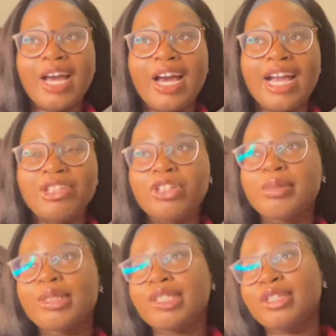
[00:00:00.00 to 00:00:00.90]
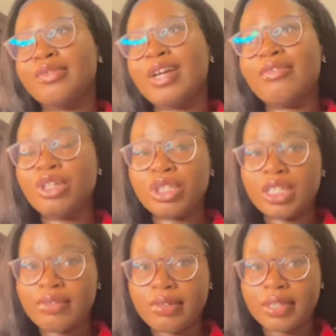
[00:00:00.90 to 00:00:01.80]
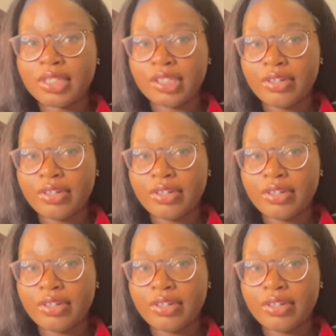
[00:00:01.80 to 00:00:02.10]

I told myself at first I never wanted to